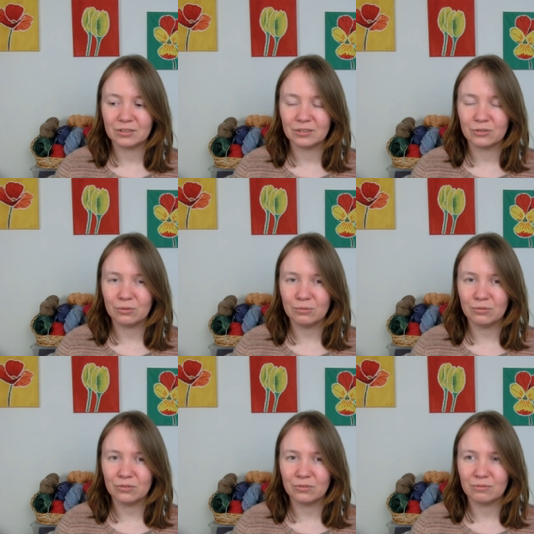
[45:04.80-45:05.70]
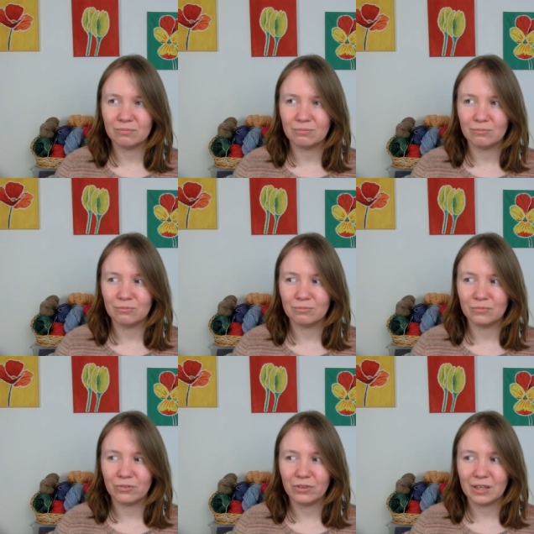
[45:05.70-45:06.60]
don't
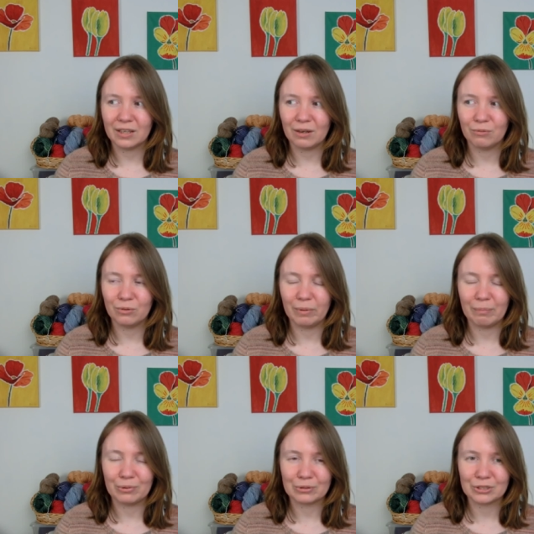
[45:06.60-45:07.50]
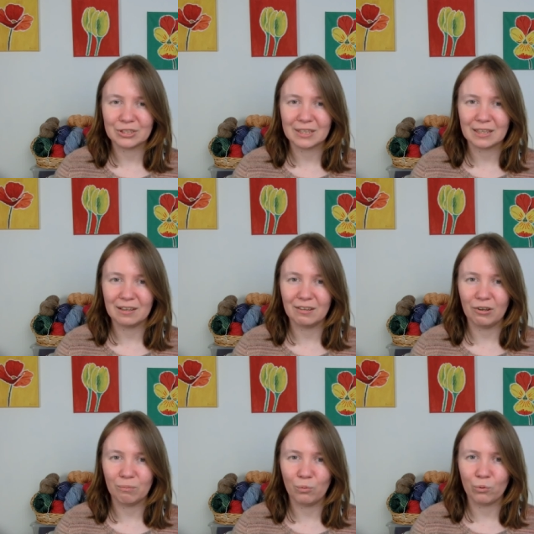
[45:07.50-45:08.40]
think I will be purchasing a
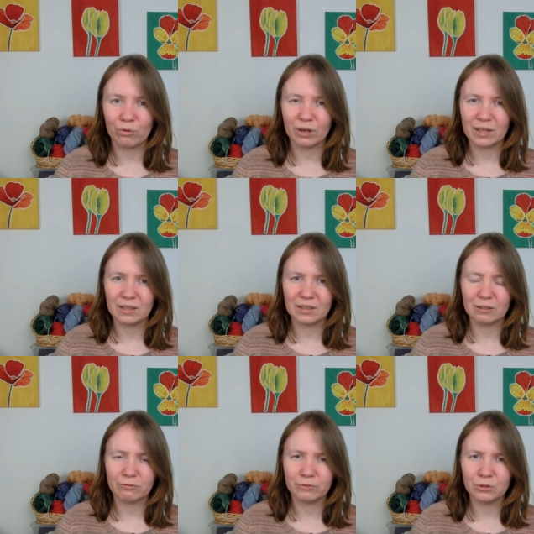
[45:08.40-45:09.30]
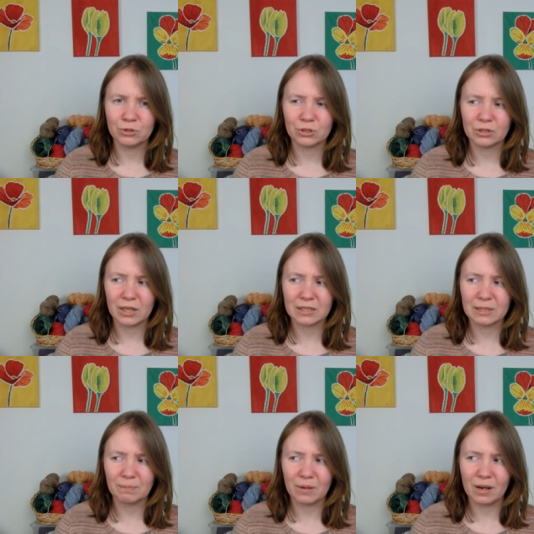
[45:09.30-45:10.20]
lot more in the near future,
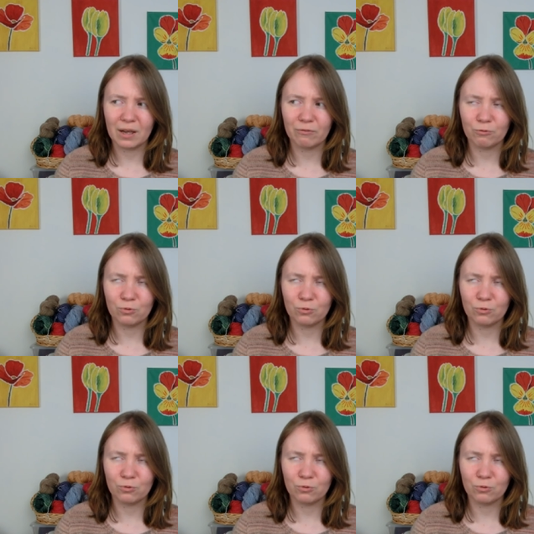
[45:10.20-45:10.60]
except that I have